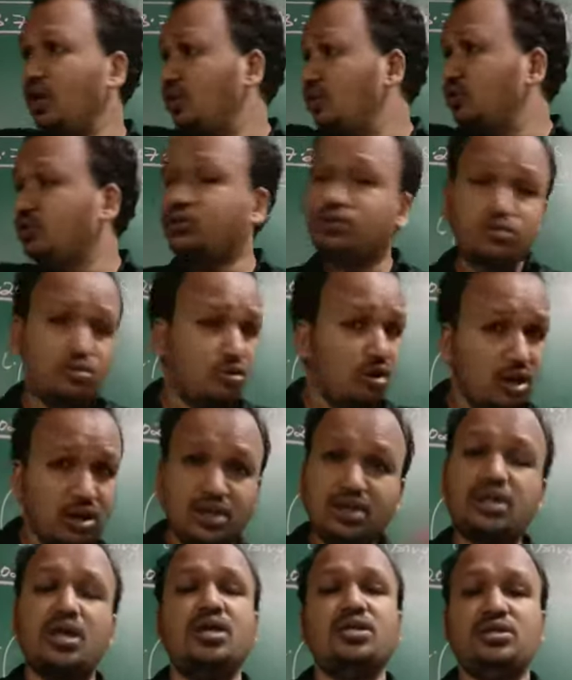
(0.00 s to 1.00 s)
you should not
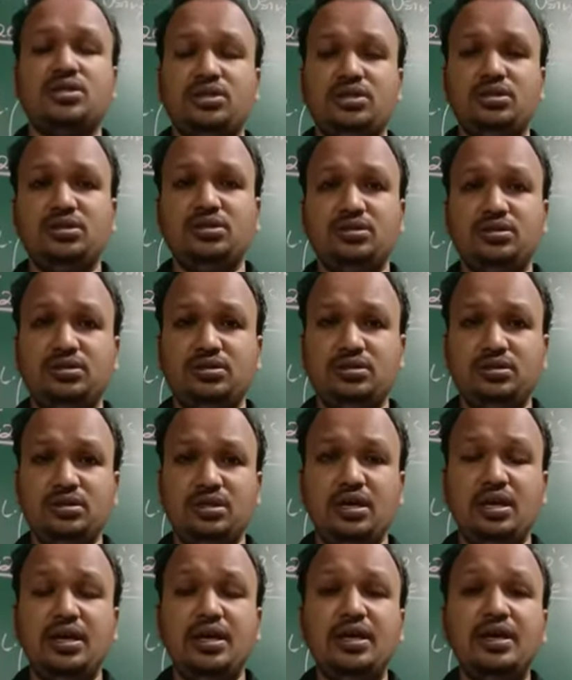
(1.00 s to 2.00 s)
touch.
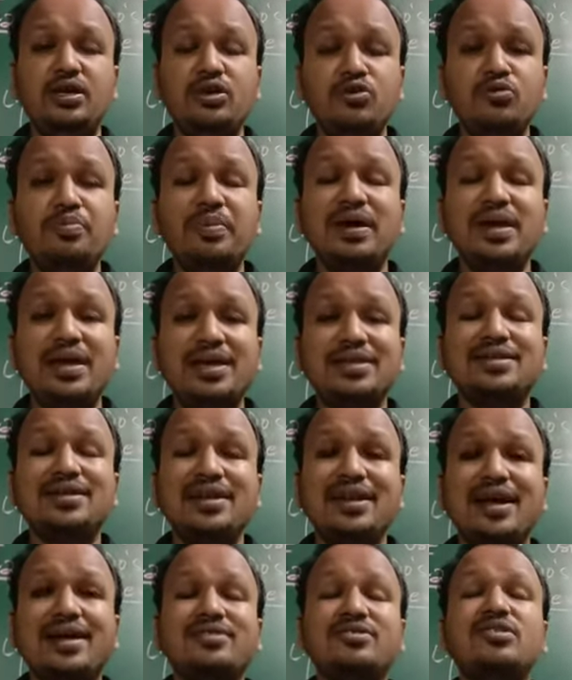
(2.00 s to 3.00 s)
You may get
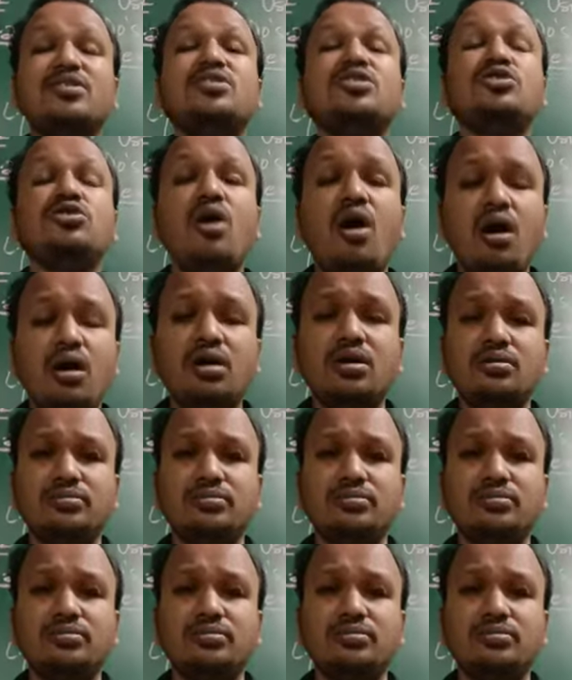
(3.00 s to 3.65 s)
electric shock.